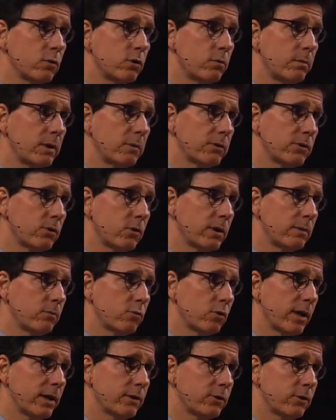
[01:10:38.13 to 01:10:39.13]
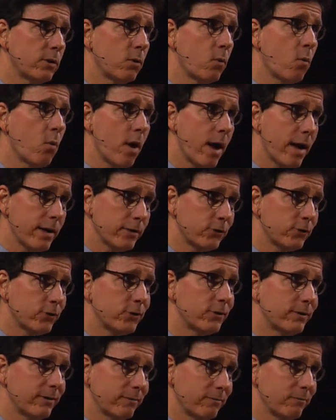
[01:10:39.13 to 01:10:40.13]
Rumi was only brought to the
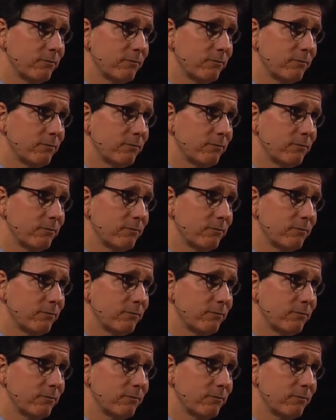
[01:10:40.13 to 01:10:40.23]
West,